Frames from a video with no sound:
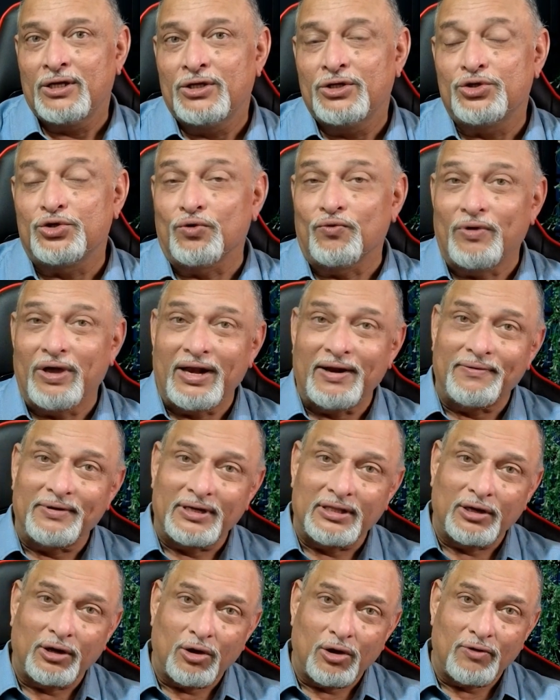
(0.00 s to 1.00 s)
So wherever
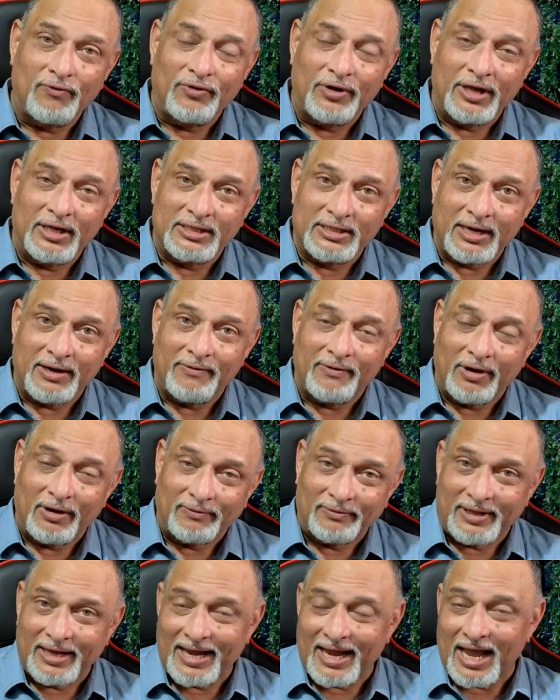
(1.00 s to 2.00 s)
the confidence level
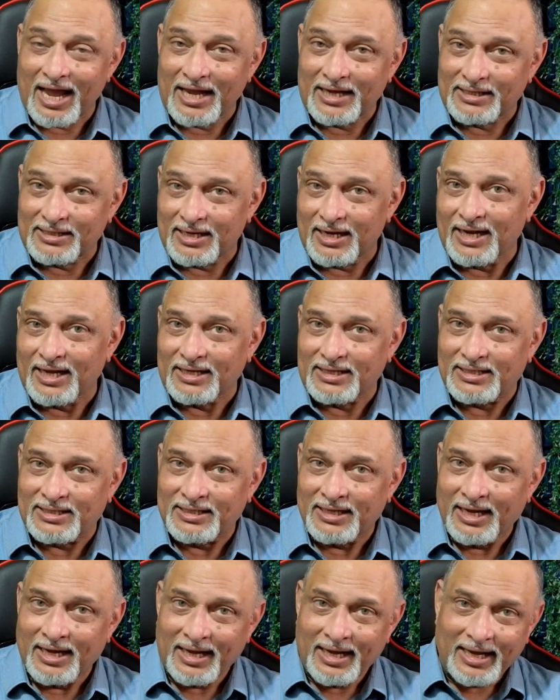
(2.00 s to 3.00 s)
of the AI is less,
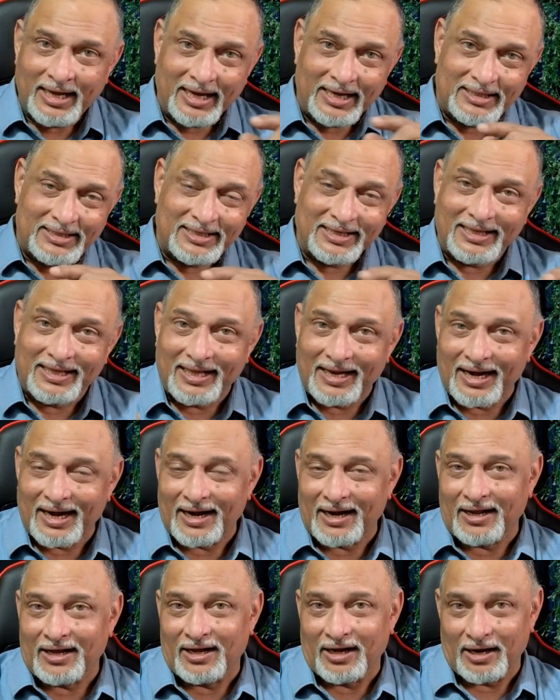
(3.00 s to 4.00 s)
it's in the
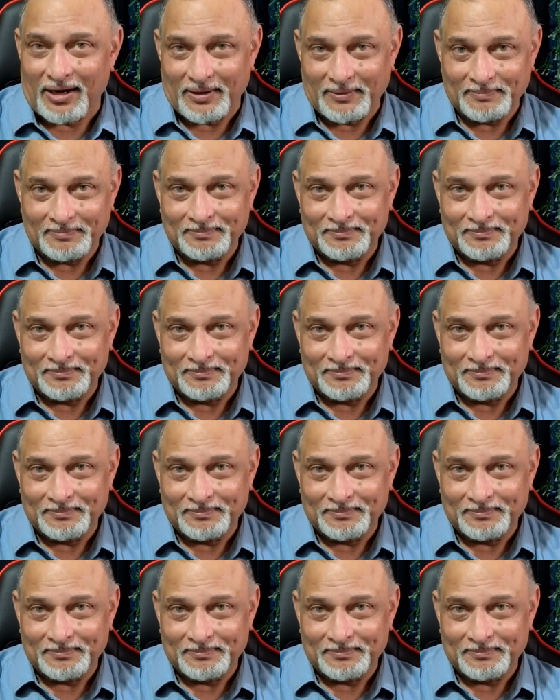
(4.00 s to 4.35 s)
red color.